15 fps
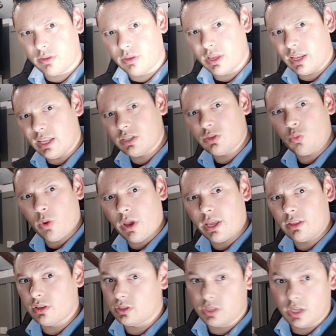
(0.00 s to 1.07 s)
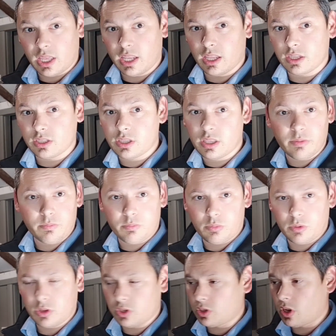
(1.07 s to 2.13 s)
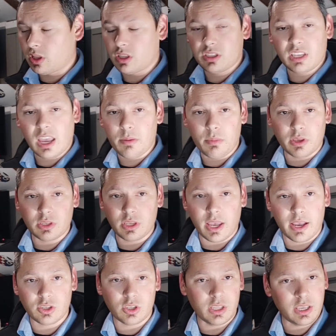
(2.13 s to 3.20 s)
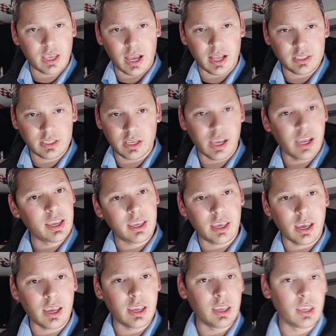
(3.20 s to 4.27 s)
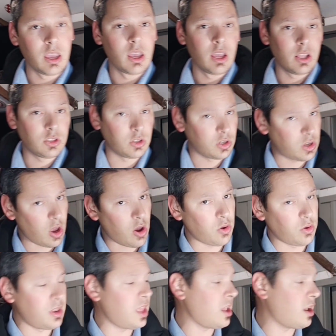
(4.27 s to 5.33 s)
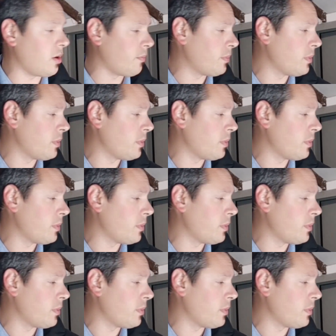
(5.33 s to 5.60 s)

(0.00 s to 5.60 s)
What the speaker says: It is a weakness. It is the same as actually cutting a key to code. Now,